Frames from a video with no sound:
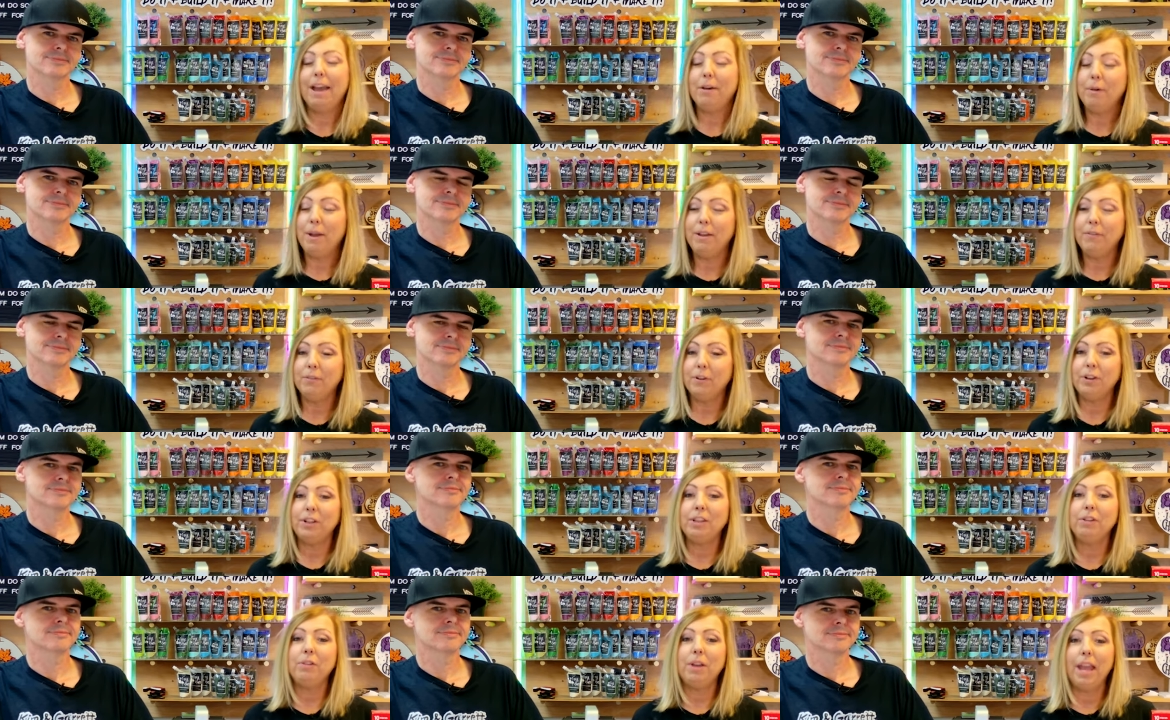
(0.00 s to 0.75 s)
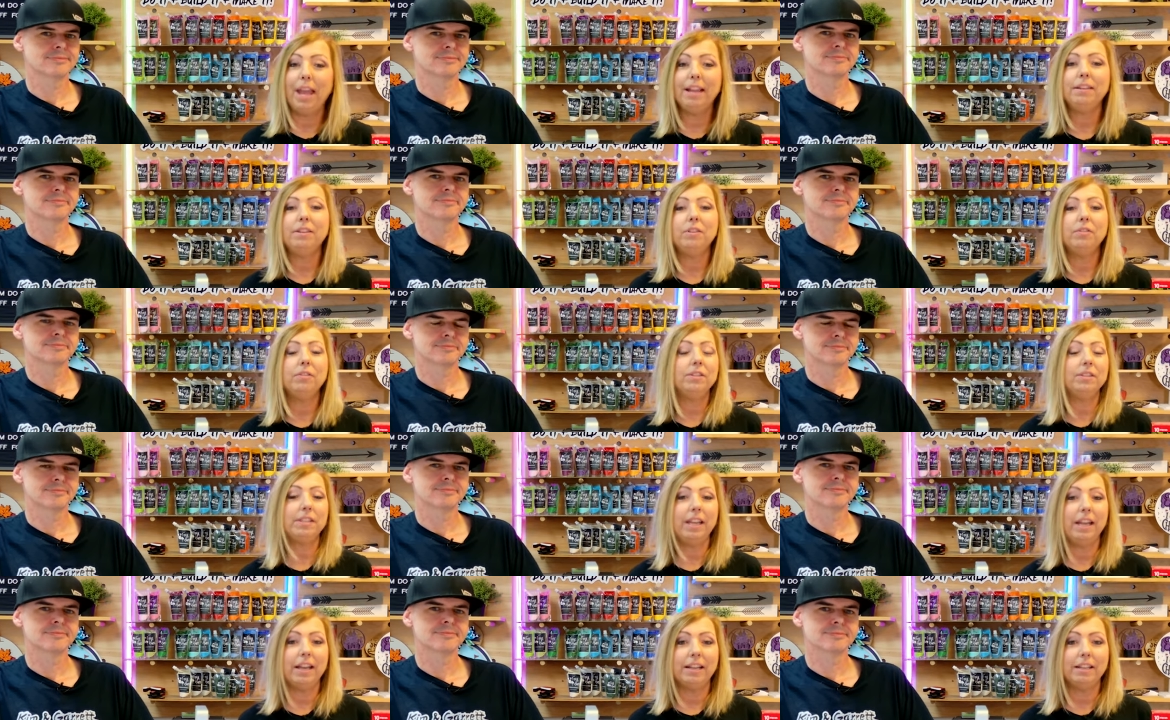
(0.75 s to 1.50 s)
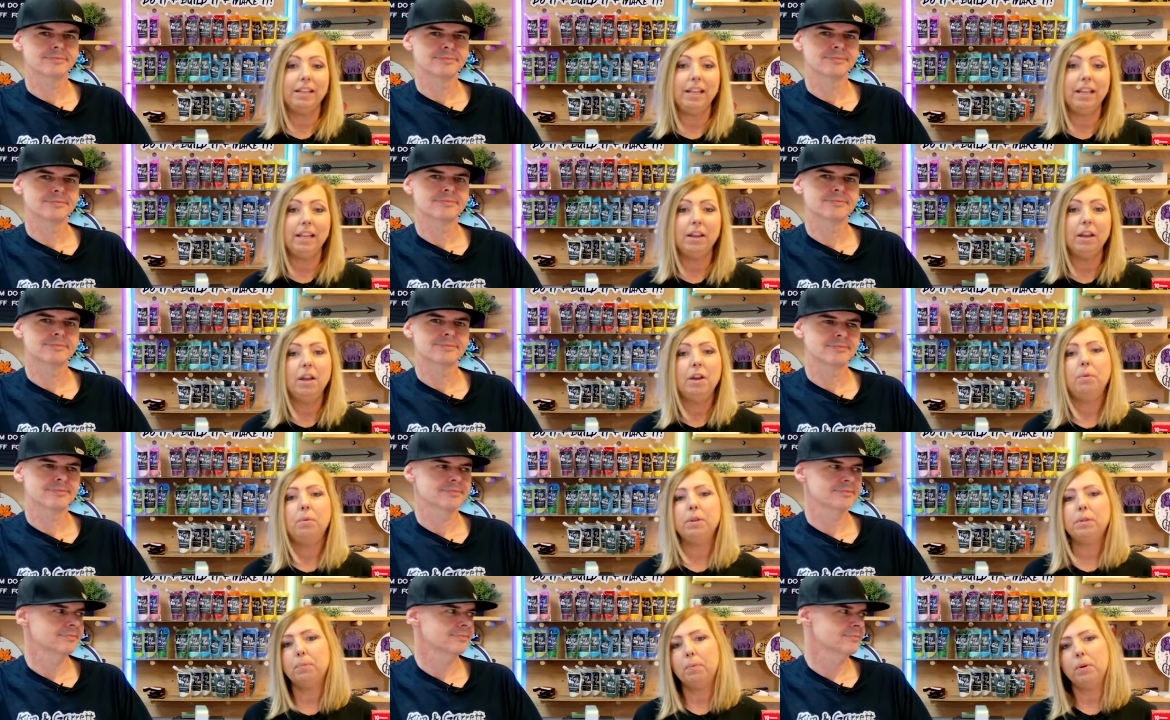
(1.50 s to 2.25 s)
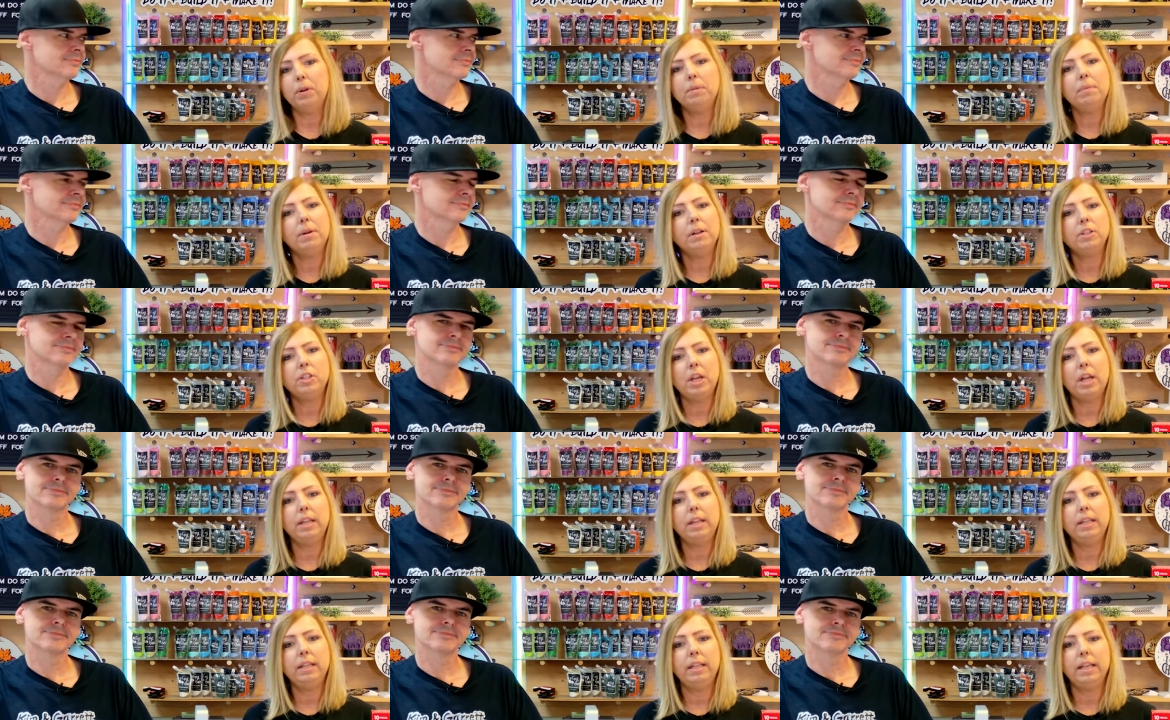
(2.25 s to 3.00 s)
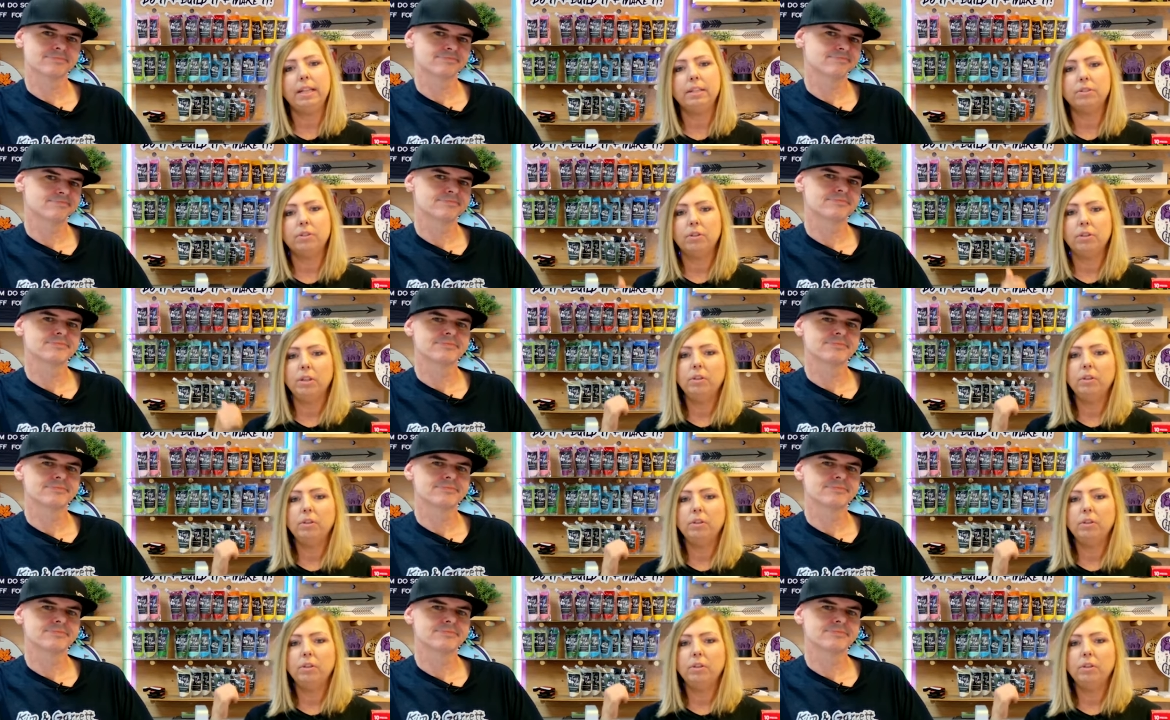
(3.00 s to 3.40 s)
Speaker 1: However, you can do this technique with pretty much any laser.